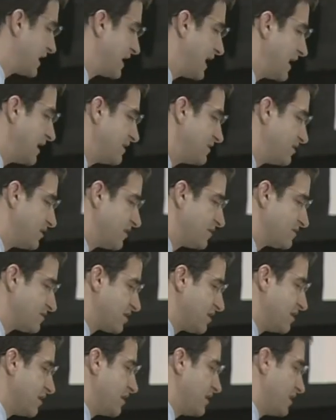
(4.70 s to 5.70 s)
getting to, this,
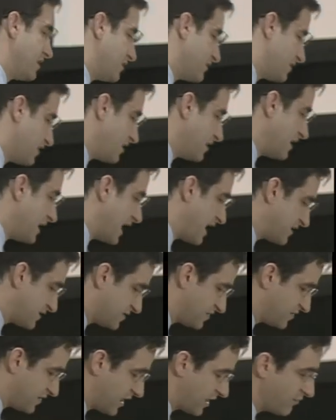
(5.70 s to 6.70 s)
to, the, to the next
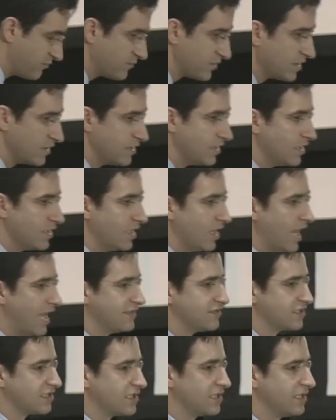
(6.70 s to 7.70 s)
step
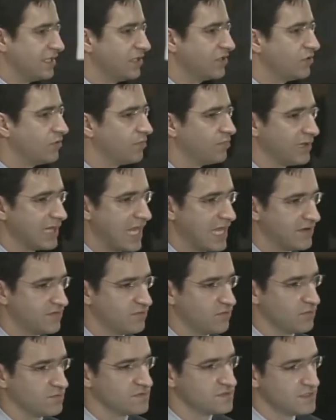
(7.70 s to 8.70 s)
as a clinical
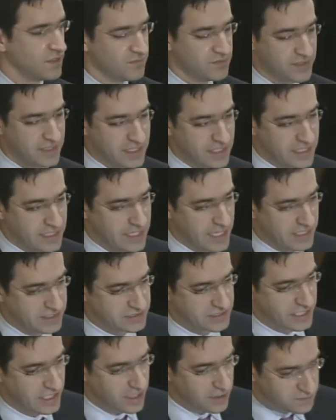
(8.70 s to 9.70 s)
platform, something that can
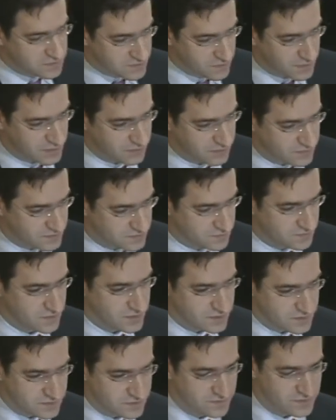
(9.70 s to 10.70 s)
actually help somebody with some
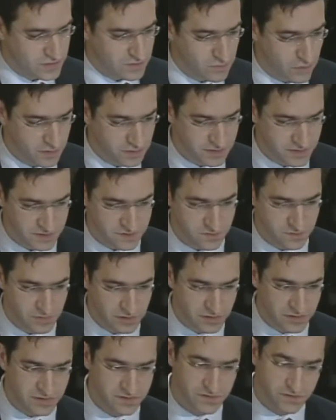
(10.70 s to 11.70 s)
severe motor
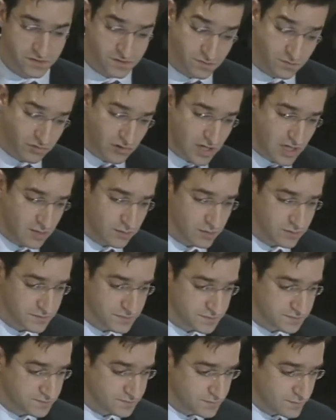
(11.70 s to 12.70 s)
disabilities, there's some problems.